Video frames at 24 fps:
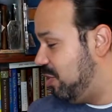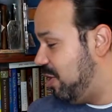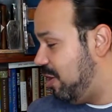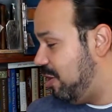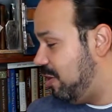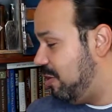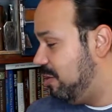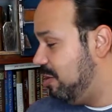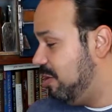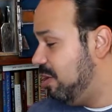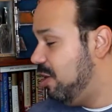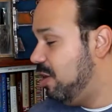
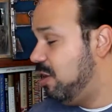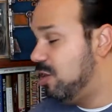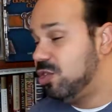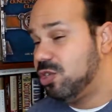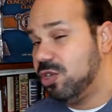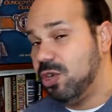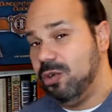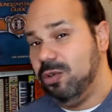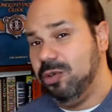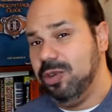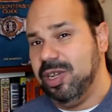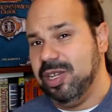there.
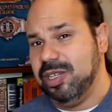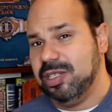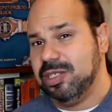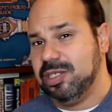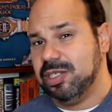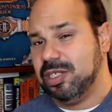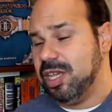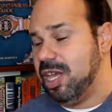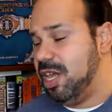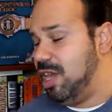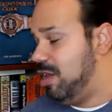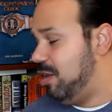So let's
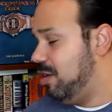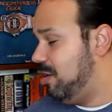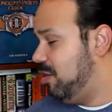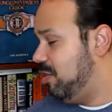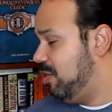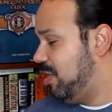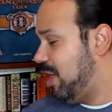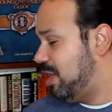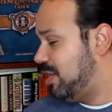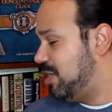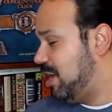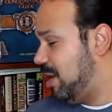say
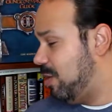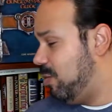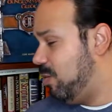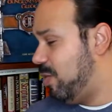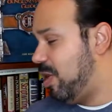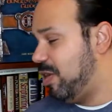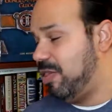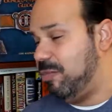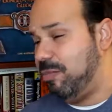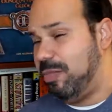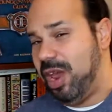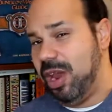that's not
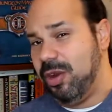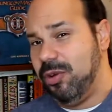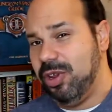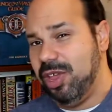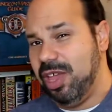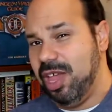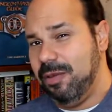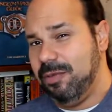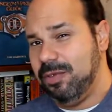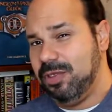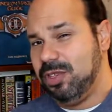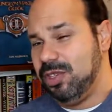why the parent
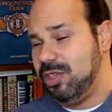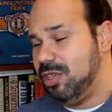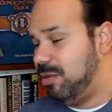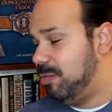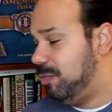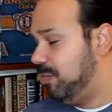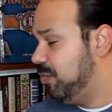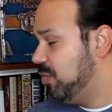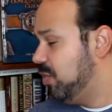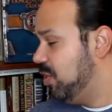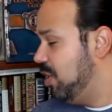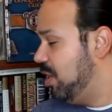gave it to them.